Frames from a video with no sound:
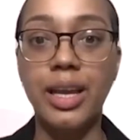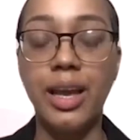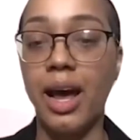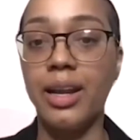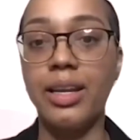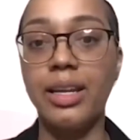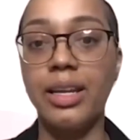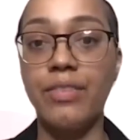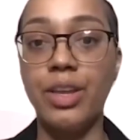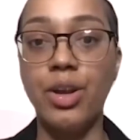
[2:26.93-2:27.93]
and I didn't
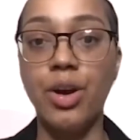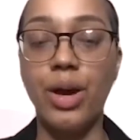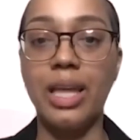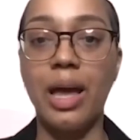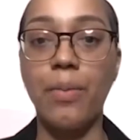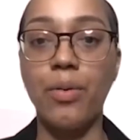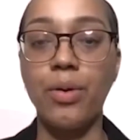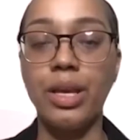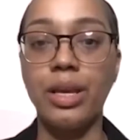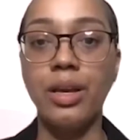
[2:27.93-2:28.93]
even know at that
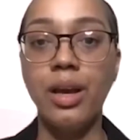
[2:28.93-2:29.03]
point